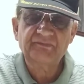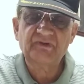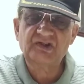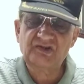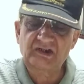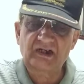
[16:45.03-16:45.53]

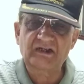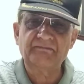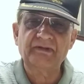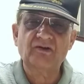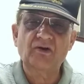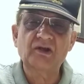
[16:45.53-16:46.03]
But still it
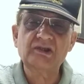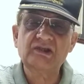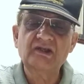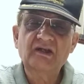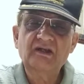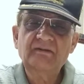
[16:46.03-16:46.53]
may cause
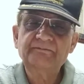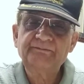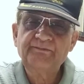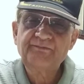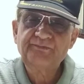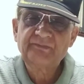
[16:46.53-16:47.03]

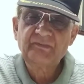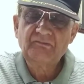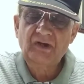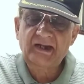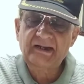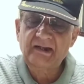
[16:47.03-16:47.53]

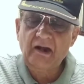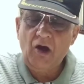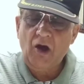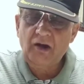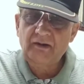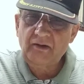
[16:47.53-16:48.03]
bladder
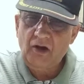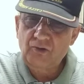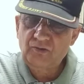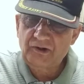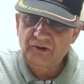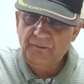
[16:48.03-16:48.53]

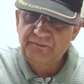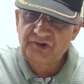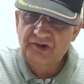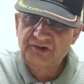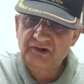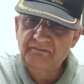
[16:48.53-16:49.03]
outlet
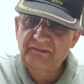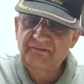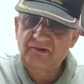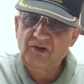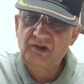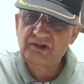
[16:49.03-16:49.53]
obstruction
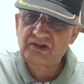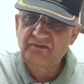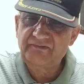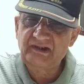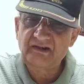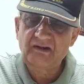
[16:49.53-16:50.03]
because of
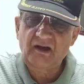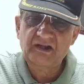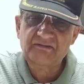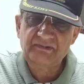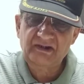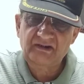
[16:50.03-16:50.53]
the
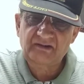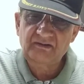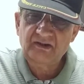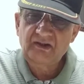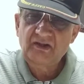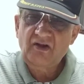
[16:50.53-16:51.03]
enlargement
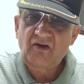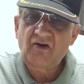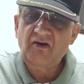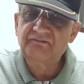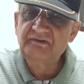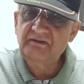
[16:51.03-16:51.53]

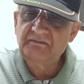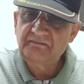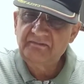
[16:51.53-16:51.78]
of the